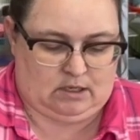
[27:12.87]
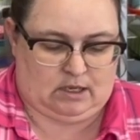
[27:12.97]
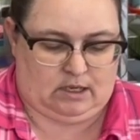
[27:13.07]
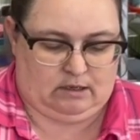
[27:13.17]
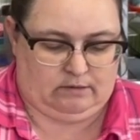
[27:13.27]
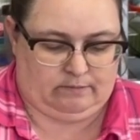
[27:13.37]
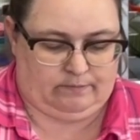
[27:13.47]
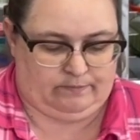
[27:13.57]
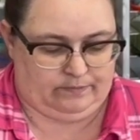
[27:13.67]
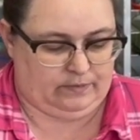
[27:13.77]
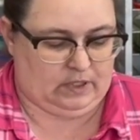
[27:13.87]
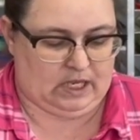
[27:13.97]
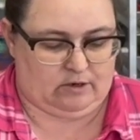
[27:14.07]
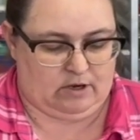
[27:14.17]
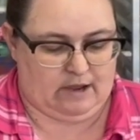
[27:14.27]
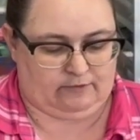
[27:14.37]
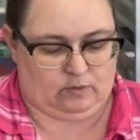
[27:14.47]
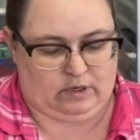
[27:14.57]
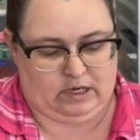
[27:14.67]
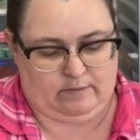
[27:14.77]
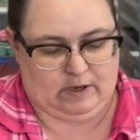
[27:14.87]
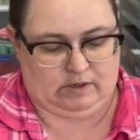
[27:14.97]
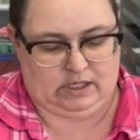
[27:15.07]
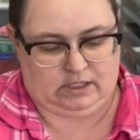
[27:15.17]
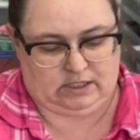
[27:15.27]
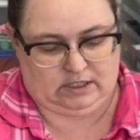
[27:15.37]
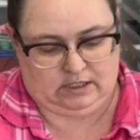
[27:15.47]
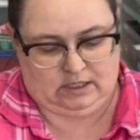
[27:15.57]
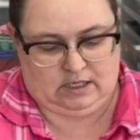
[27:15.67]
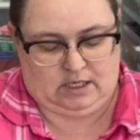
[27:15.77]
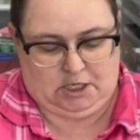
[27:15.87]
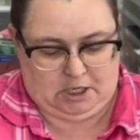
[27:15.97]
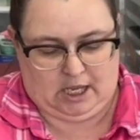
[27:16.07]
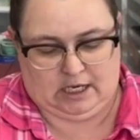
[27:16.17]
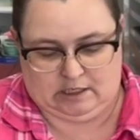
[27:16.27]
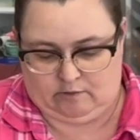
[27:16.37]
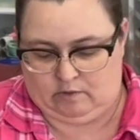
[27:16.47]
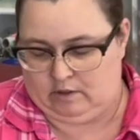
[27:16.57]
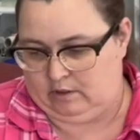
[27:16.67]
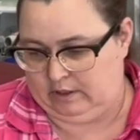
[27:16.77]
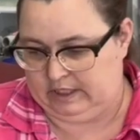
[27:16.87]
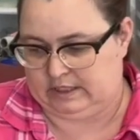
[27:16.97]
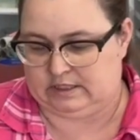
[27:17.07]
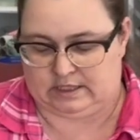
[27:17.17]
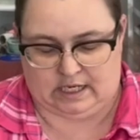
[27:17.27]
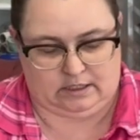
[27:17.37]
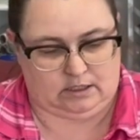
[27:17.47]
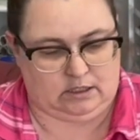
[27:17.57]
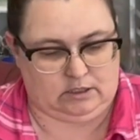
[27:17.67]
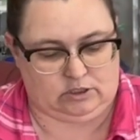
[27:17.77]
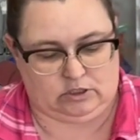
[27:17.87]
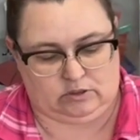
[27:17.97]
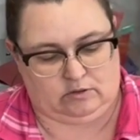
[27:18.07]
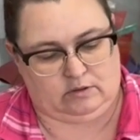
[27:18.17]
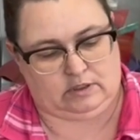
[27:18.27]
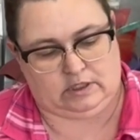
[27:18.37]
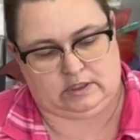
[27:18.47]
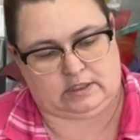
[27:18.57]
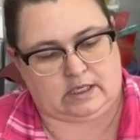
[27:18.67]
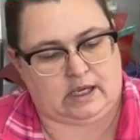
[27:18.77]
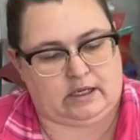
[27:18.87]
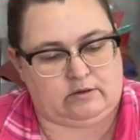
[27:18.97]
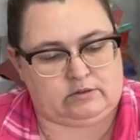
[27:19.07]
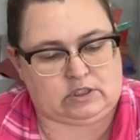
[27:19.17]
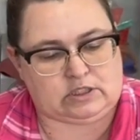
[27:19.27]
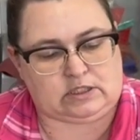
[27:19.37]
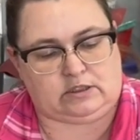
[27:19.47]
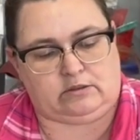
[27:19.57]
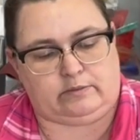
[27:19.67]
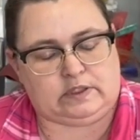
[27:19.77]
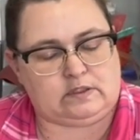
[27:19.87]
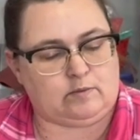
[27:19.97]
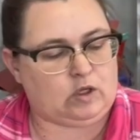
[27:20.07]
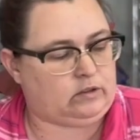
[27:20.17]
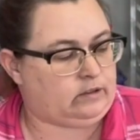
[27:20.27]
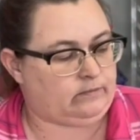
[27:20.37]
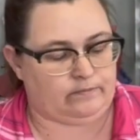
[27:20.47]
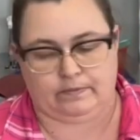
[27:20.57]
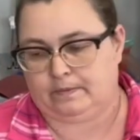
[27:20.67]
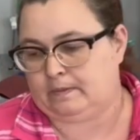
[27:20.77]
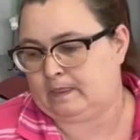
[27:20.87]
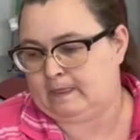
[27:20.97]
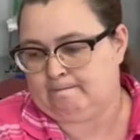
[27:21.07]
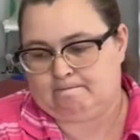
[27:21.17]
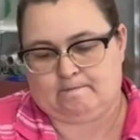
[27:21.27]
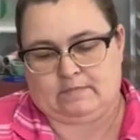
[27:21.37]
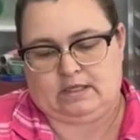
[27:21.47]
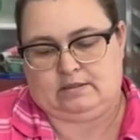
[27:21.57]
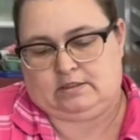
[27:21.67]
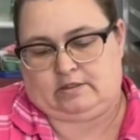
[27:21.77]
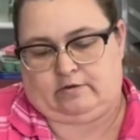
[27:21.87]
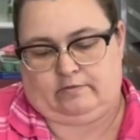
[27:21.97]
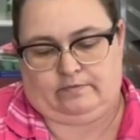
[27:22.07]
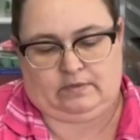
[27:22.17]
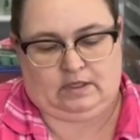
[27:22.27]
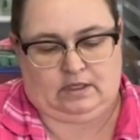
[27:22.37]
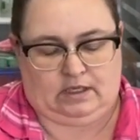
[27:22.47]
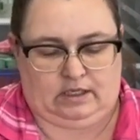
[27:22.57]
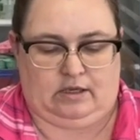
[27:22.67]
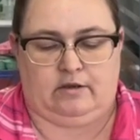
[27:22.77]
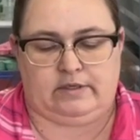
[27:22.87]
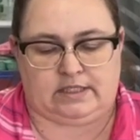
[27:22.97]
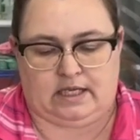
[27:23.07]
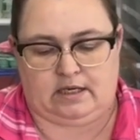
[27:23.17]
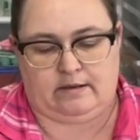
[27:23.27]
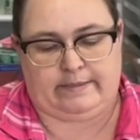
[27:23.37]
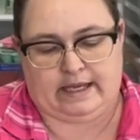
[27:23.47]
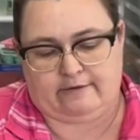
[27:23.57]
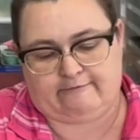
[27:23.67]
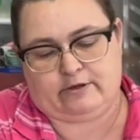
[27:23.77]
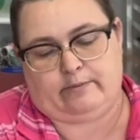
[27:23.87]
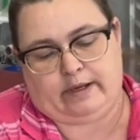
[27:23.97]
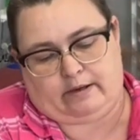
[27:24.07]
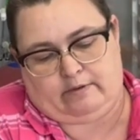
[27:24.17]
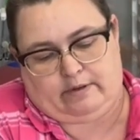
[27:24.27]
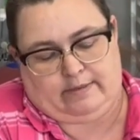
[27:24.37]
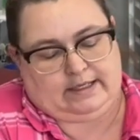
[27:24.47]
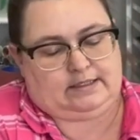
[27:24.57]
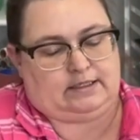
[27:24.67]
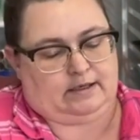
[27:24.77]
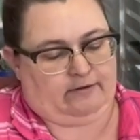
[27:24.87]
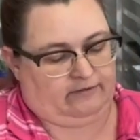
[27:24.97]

I don't have to worry about it, and it will extend to this guy who's just a little bit smaller. So you're always getting a bang for your buck with my stuff.